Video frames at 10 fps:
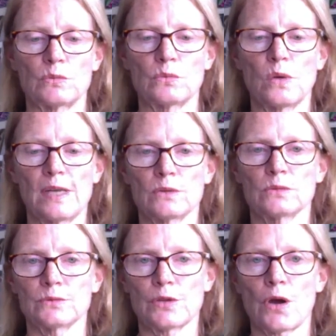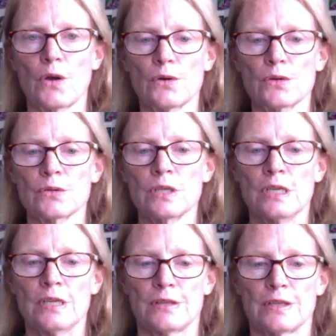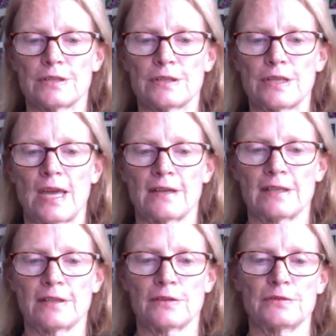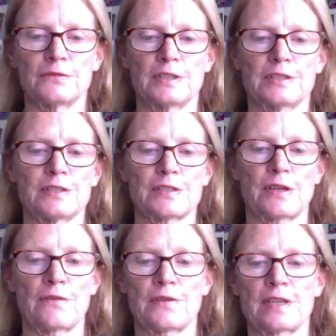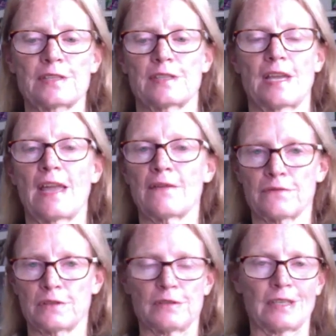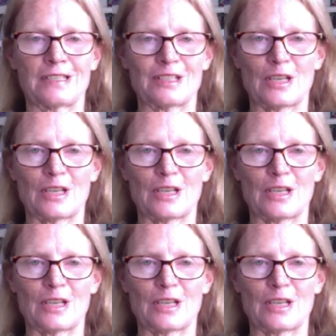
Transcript: We all know that our health and fitness affects everything